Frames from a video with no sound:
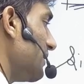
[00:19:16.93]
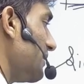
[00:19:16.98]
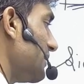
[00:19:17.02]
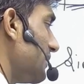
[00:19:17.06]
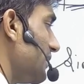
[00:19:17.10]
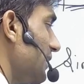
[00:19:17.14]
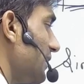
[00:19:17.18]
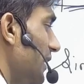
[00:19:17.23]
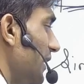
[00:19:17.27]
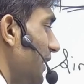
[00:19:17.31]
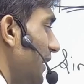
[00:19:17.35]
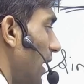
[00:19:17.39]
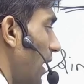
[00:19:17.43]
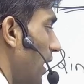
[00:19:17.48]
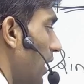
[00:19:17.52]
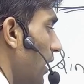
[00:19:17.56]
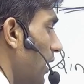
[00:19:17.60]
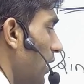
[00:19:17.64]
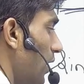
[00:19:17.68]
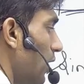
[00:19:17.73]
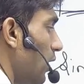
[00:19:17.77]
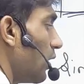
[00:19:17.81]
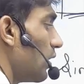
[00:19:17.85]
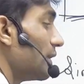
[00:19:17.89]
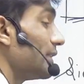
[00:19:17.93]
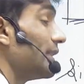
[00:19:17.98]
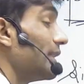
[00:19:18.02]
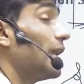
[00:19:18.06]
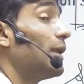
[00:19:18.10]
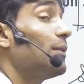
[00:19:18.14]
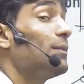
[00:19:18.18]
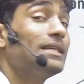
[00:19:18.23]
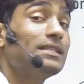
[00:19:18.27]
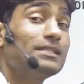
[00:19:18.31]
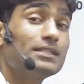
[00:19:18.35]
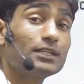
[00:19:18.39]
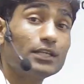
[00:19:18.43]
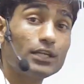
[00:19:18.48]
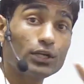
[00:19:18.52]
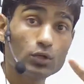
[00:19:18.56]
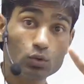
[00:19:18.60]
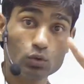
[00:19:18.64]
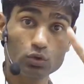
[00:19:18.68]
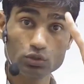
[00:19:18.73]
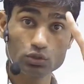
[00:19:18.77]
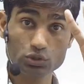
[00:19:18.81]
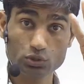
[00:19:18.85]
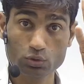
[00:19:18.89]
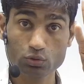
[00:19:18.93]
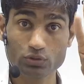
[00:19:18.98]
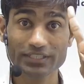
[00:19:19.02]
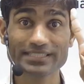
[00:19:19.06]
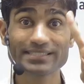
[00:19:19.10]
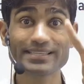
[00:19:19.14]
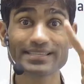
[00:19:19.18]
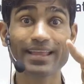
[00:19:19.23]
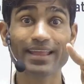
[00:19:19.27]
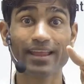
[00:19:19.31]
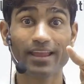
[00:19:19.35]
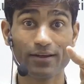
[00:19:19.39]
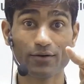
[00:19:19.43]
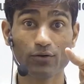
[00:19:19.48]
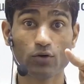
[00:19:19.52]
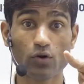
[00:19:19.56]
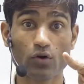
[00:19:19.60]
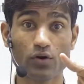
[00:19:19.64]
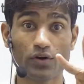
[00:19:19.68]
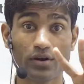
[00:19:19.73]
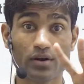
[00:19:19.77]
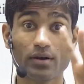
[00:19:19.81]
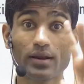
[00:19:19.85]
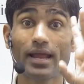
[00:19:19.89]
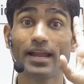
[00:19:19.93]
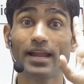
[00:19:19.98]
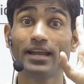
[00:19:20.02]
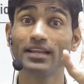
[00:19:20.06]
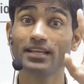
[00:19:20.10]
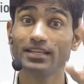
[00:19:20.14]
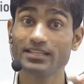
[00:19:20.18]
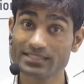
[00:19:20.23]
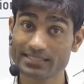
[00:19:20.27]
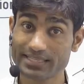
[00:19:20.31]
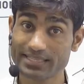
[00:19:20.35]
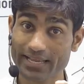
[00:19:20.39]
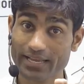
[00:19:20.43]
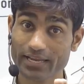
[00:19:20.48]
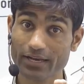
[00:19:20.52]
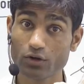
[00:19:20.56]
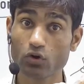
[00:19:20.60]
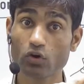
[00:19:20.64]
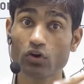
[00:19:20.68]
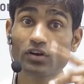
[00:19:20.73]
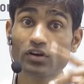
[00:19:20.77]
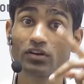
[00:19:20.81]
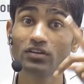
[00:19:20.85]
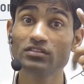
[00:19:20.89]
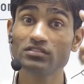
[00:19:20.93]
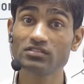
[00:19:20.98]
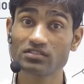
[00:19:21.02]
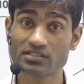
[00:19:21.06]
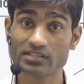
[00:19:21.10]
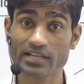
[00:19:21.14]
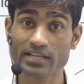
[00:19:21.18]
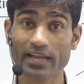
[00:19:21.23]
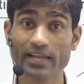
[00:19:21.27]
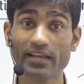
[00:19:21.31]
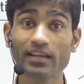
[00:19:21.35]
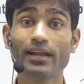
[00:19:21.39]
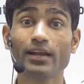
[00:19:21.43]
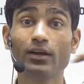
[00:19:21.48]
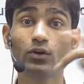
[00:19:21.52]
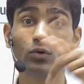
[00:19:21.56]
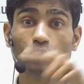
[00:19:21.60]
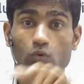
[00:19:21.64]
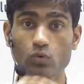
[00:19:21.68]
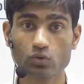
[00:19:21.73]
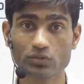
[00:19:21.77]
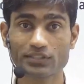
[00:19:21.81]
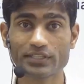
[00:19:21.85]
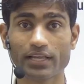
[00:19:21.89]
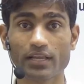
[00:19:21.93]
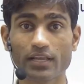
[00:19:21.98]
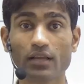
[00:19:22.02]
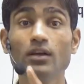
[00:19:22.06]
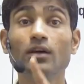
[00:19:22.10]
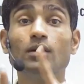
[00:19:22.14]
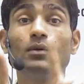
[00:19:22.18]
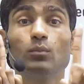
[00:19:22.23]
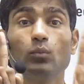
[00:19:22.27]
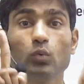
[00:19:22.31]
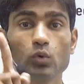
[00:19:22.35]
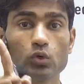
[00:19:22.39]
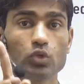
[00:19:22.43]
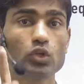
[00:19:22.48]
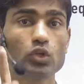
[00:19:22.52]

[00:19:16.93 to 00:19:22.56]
theta, that means it goes to the second quadrant, and in second quadrant sine and cosec both are